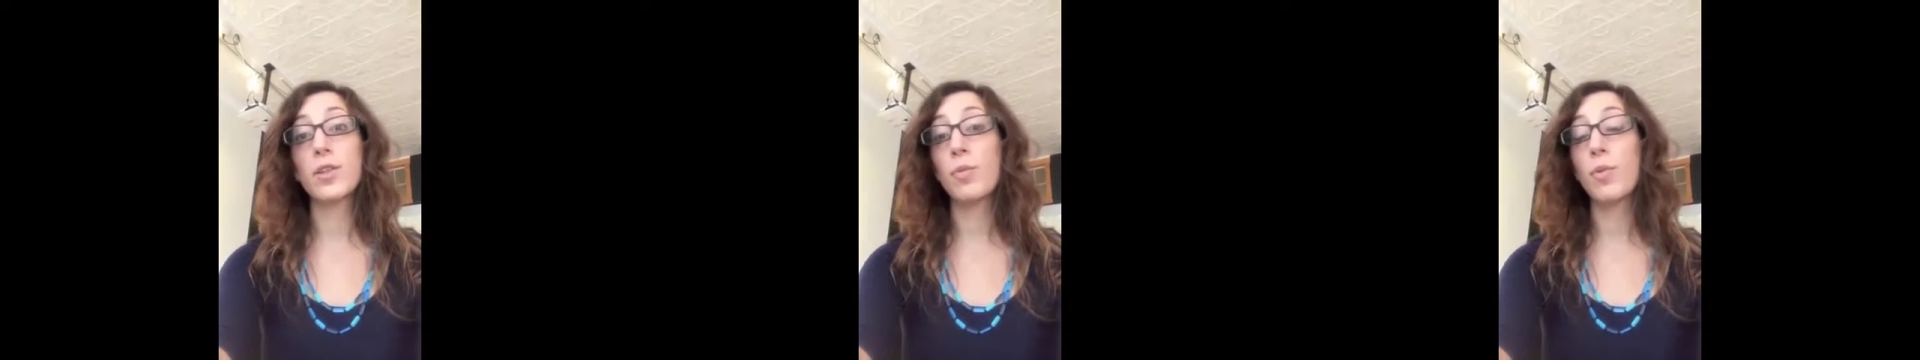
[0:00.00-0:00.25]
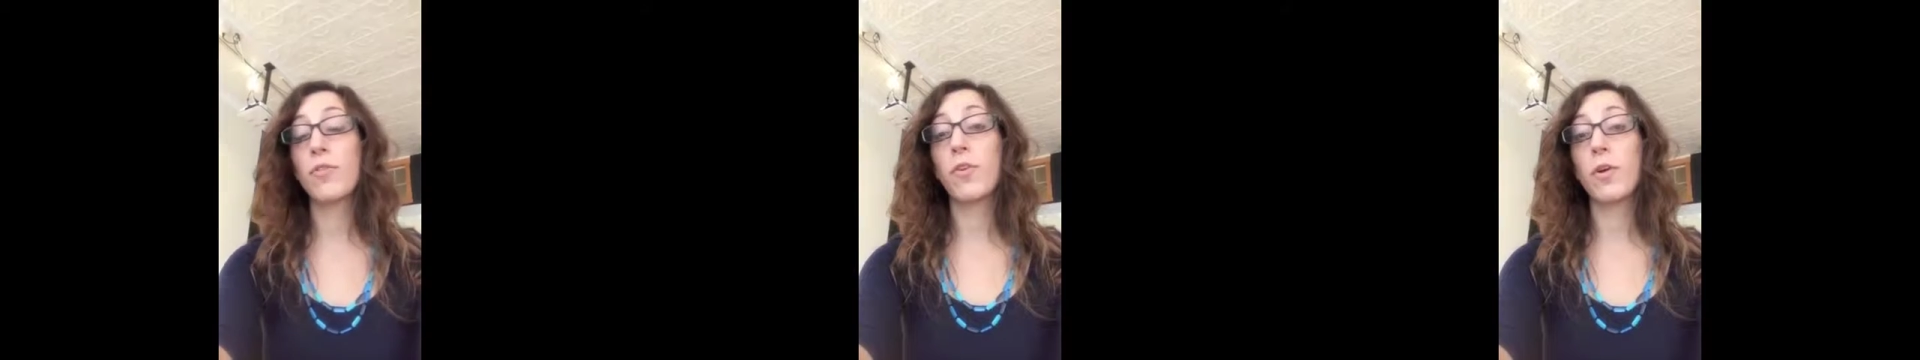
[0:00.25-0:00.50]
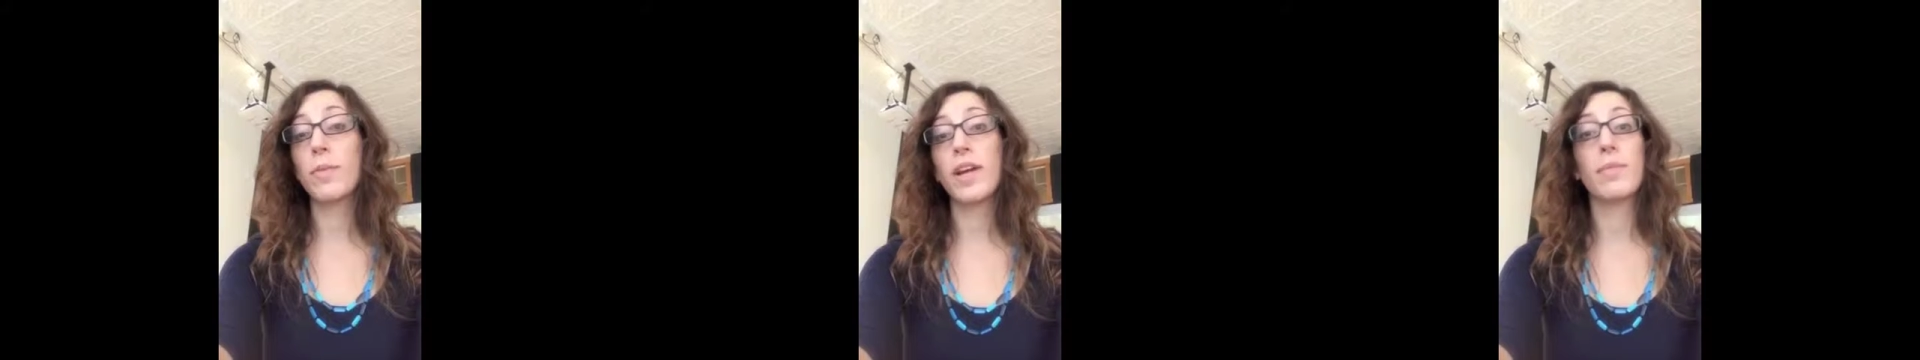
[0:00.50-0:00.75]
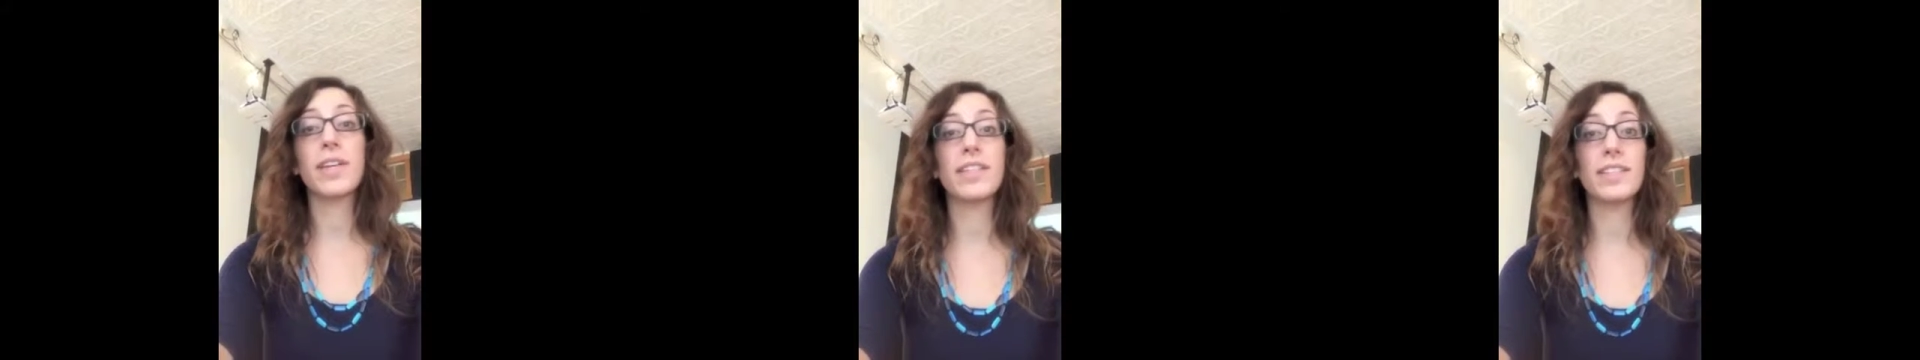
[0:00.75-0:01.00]
So before
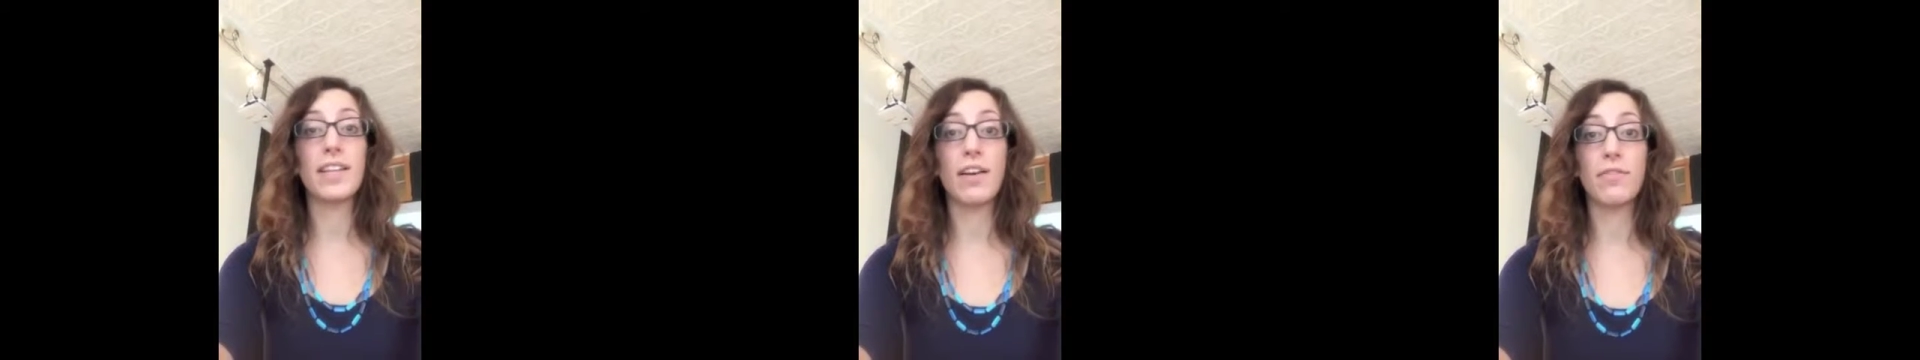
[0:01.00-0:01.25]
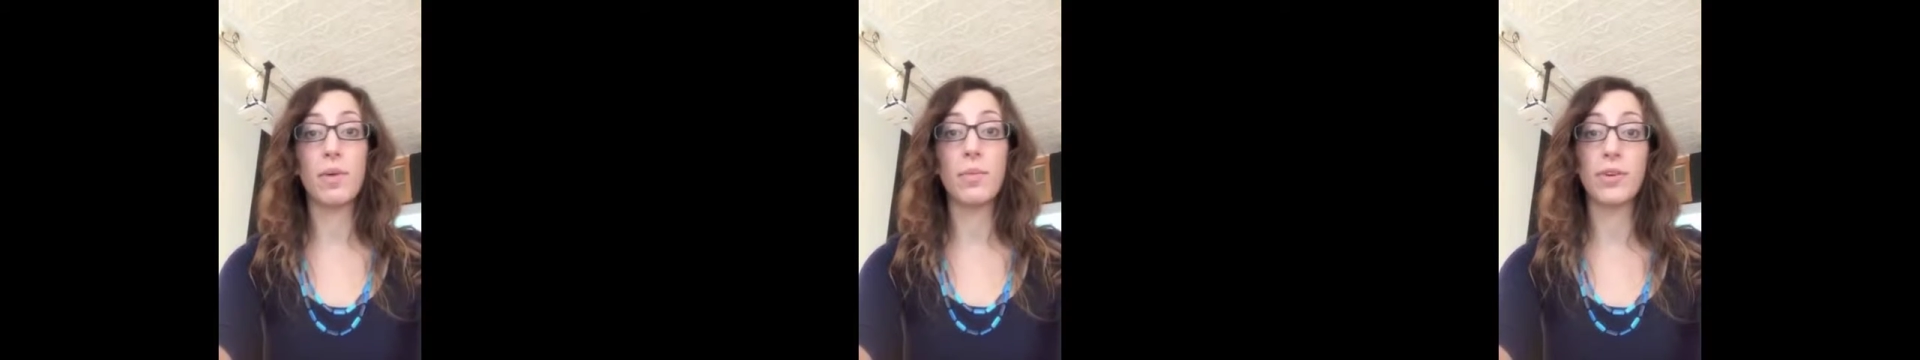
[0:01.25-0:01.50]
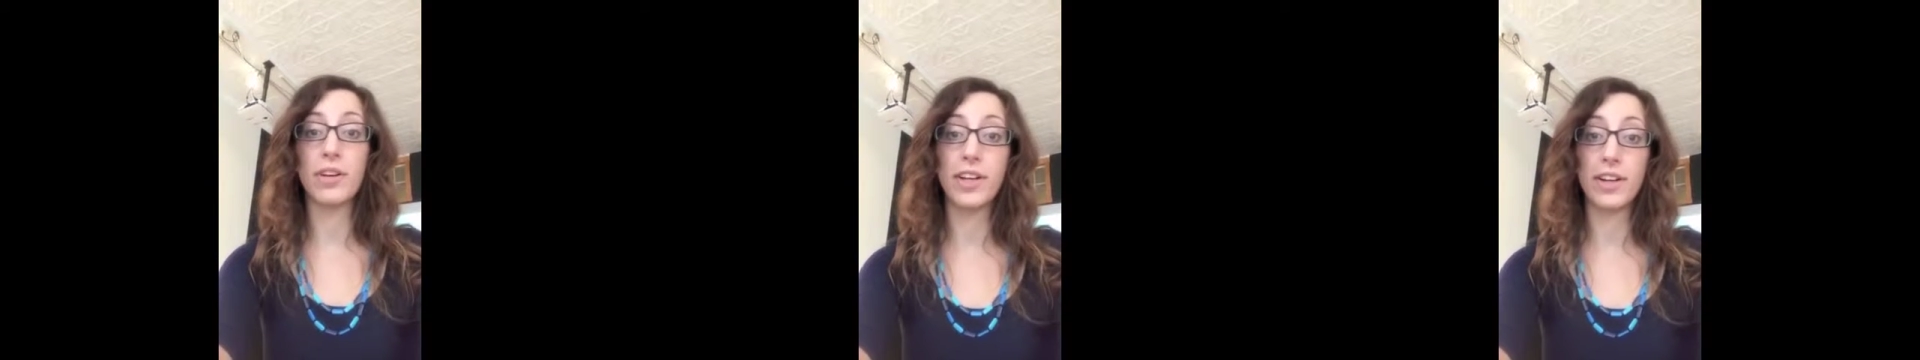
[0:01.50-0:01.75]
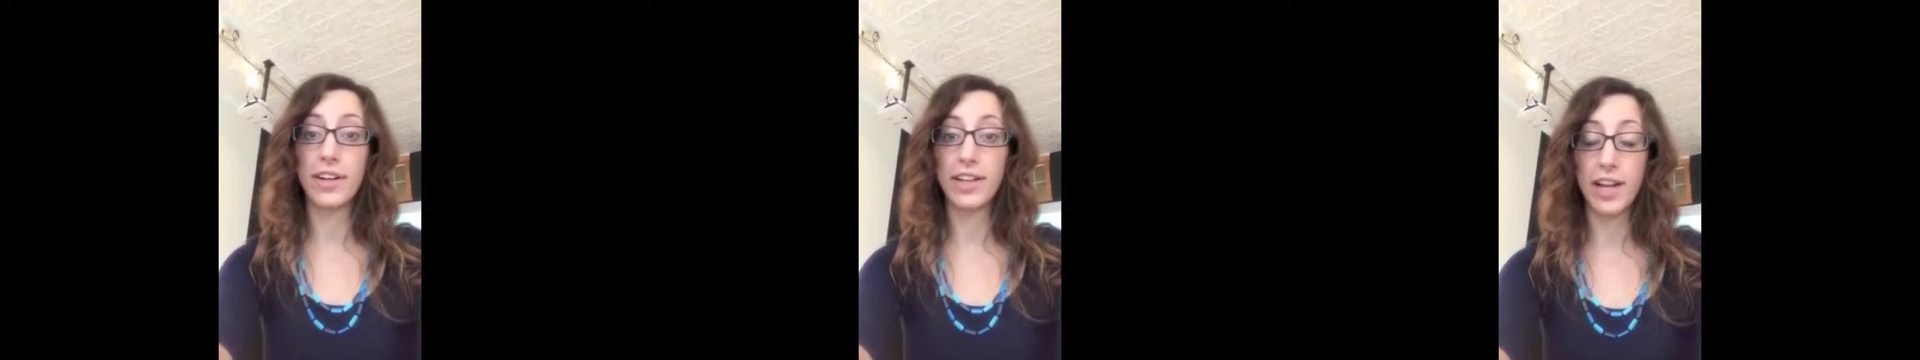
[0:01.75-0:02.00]
becoming a staff member
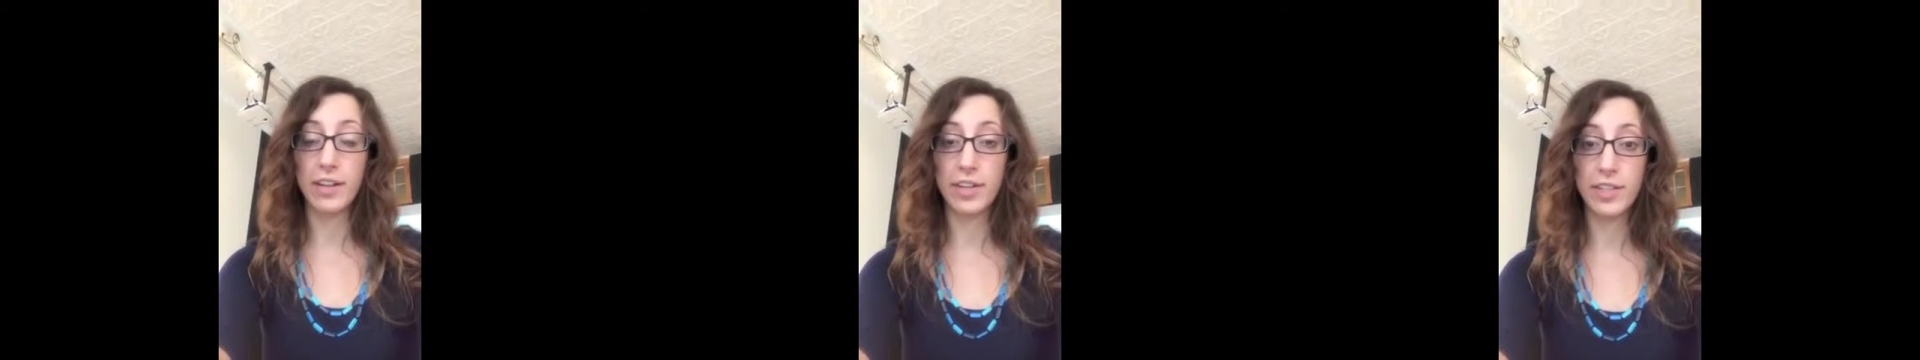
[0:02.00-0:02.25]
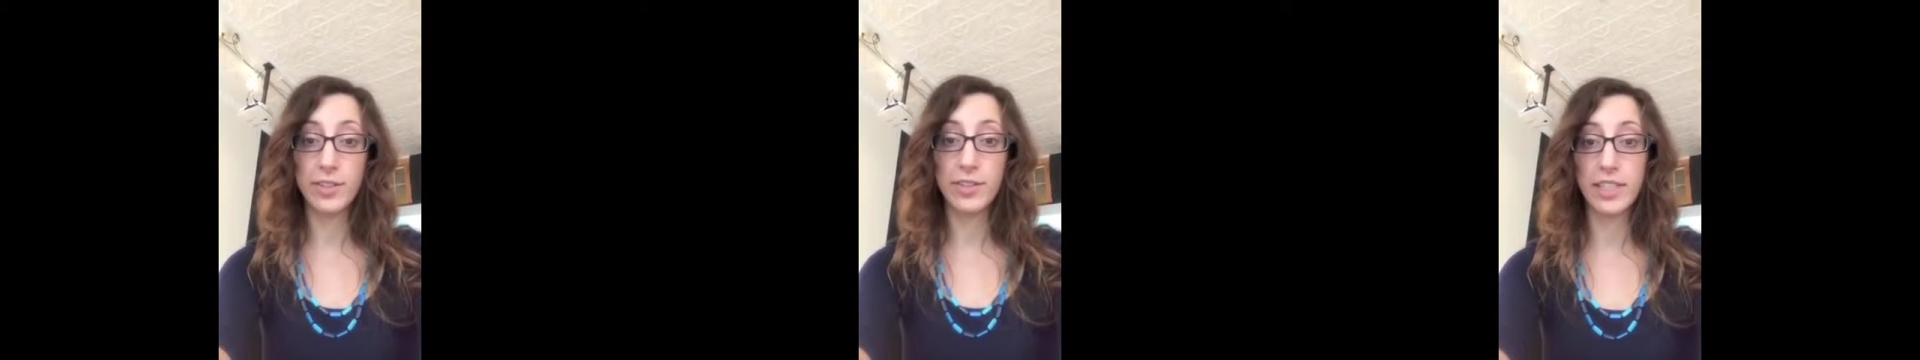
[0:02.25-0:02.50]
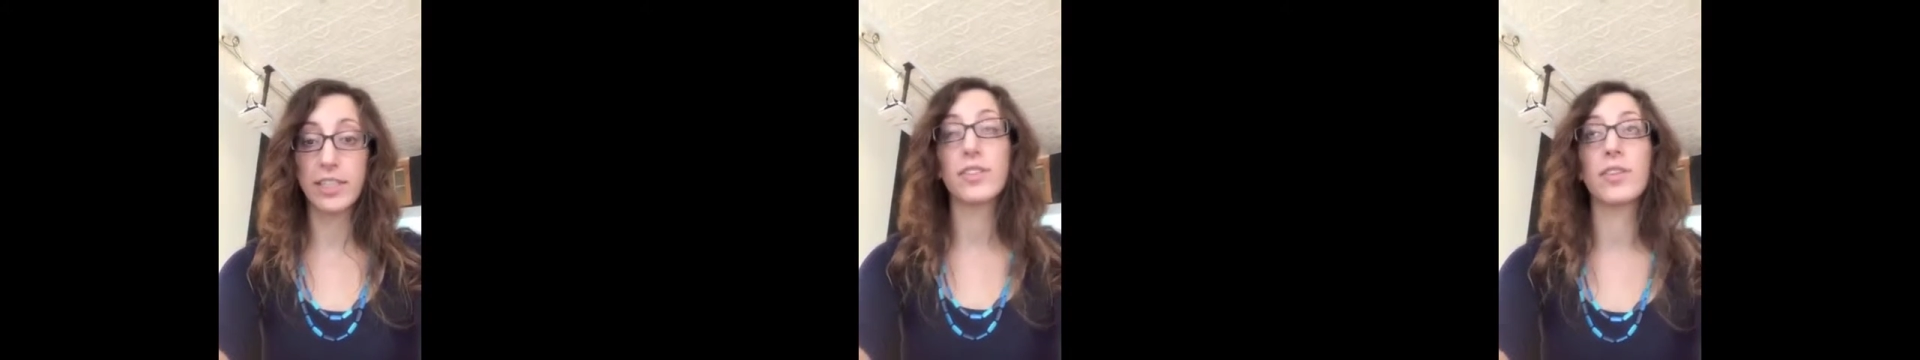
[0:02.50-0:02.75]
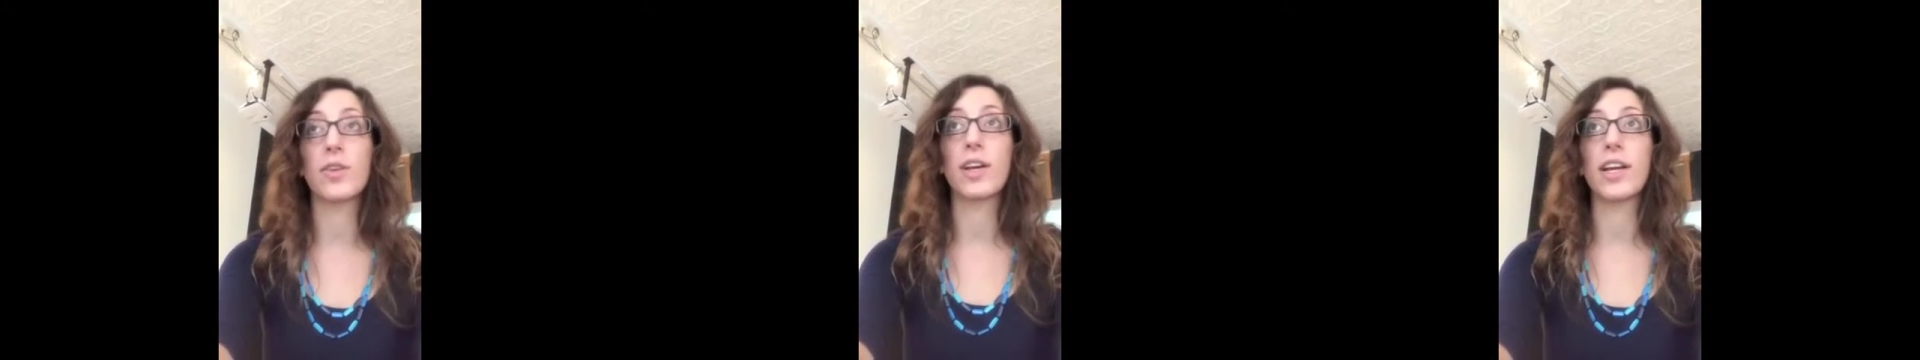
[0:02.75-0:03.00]
here at Gallery
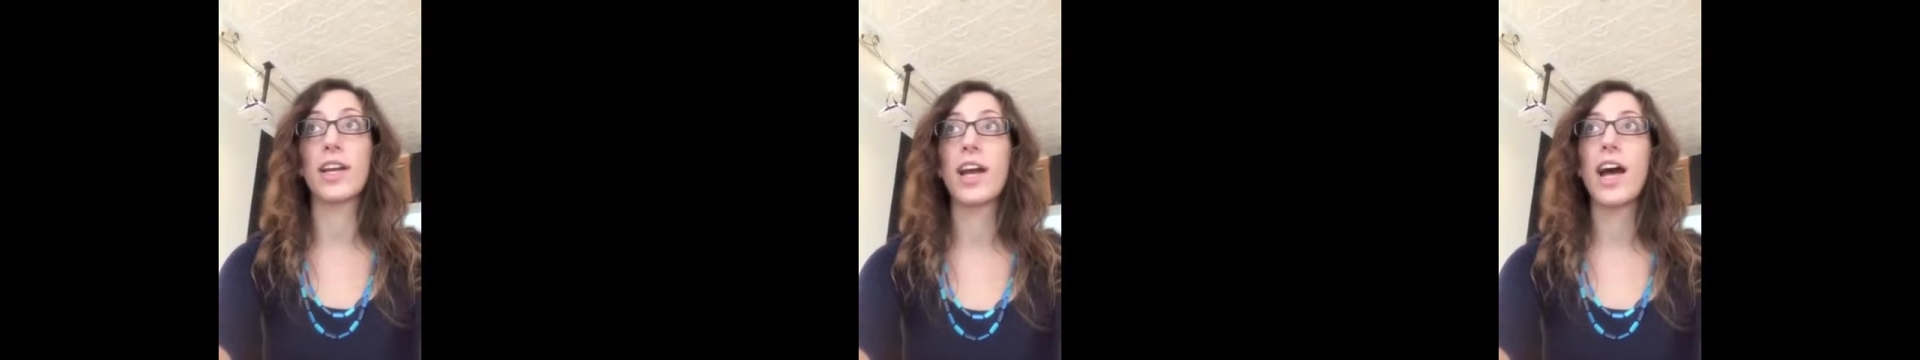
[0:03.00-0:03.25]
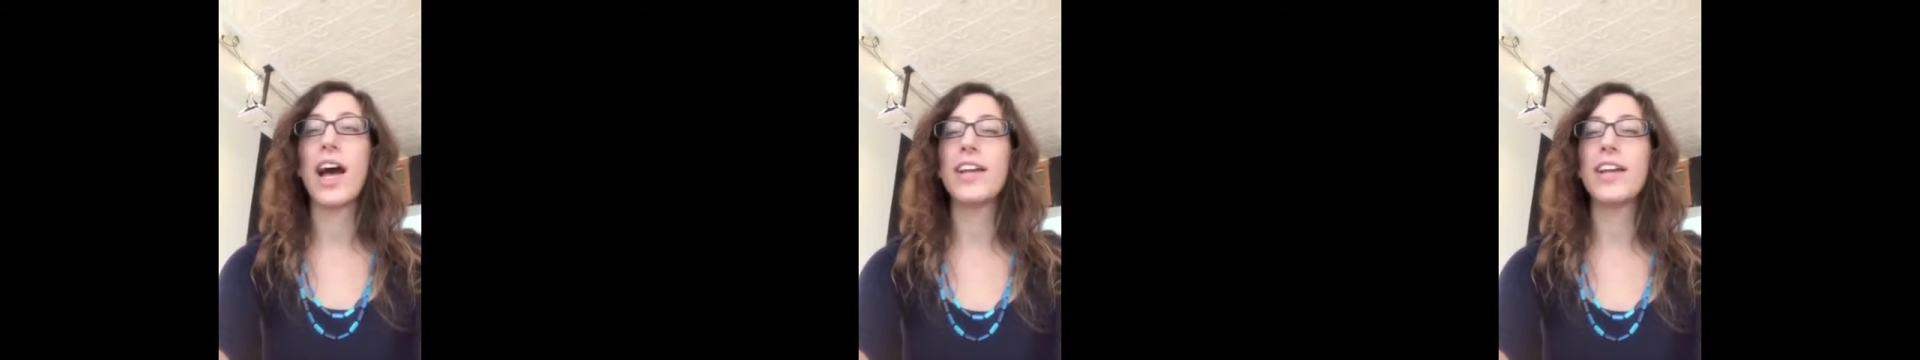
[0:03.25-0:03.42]
263,